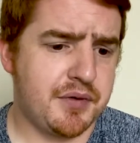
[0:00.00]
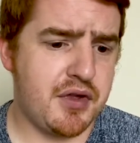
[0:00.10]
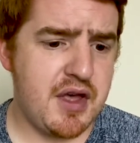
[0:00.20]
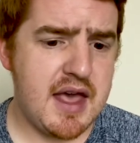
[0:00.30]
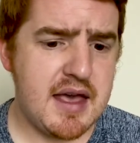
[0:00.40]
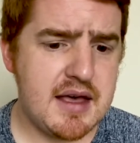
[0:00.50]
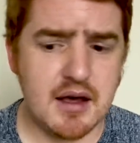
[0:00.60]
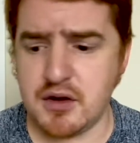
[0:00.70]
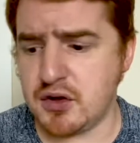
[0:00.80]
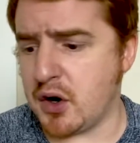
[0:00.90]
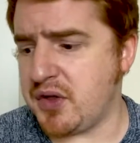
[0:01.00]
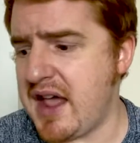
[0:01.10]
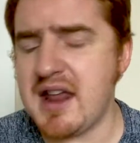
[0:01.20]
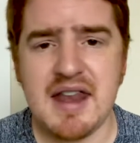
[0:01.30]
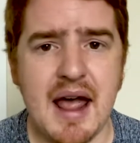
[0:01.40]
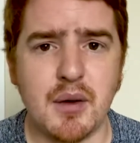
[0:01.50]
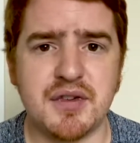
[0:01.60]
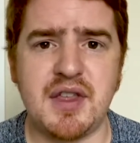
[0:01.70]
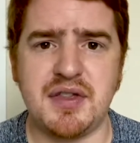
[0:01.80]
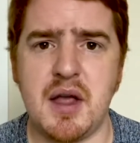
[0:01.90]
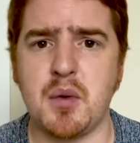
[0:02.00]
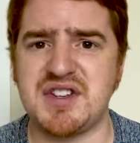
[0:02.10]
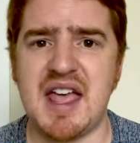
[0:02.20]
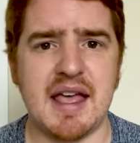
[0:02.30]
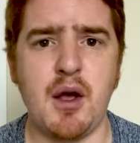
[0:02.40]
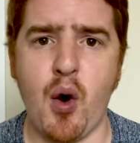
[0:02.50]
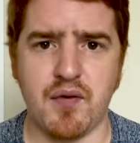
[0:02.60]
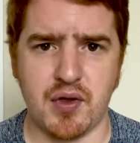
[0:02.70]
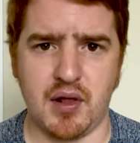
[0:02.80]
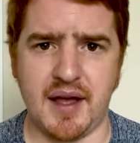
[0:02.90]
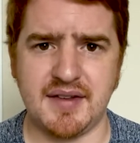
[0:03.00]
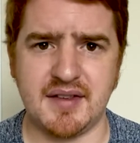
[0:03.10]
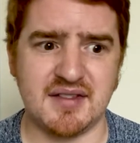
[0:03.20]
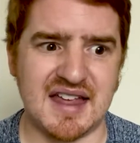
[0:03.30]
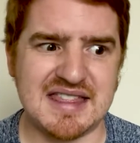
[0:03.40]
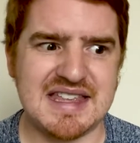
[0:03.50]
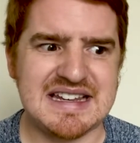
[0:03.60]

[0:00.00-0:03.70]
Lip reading: They announced that they were taking over the license like the